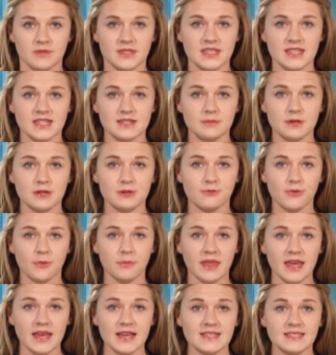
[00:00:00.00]
sentiment
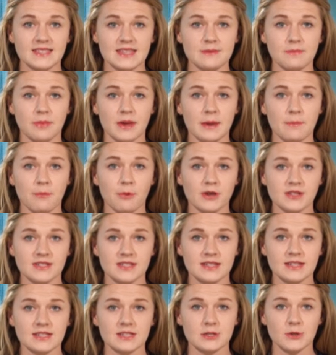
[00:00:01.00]
from the ECB
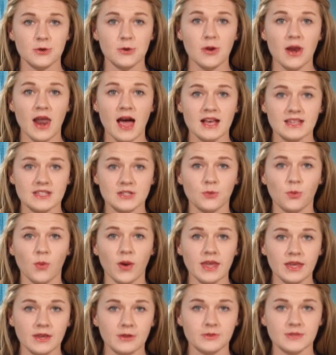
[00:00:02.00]
president, who last
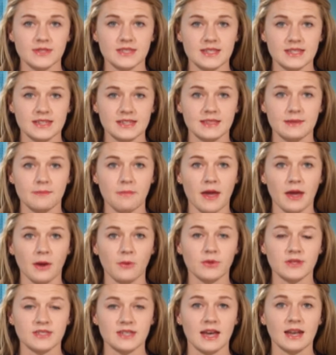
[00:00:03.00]
week conceded the
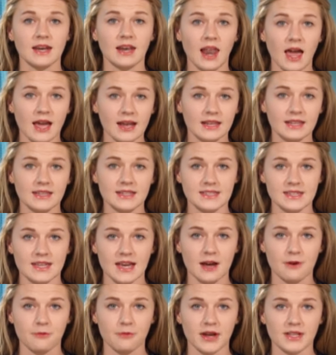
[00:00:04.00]
bank was unlikely to
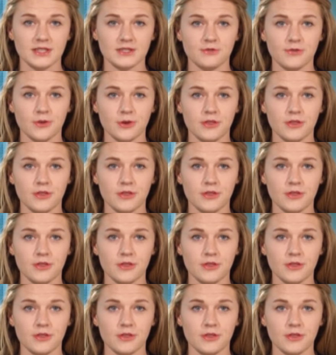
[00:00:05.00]
cut rates